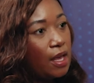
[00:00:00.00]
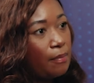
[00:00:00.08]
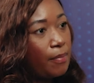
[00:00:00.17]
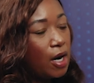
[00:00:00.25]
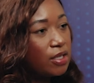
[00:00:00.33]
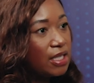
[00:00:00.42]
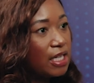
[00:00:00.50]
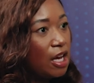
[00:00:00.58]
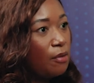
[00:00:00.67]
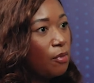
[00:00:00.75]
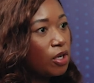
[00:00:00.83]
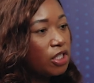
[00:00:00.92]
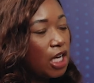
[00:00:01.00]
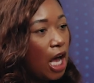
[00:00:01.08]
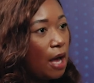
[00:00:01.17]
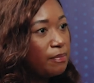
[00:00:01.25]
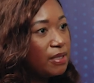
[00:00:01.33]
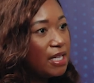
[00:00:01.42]
personnel, more
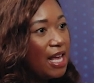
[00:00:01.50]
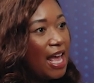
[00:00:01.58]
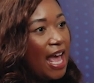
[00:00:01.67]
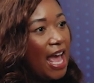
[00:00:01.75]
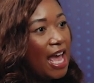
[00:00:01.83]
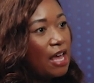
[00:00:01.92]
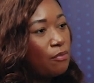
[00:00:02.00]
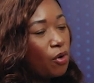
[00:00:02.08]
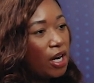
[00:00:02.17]
jobs, and more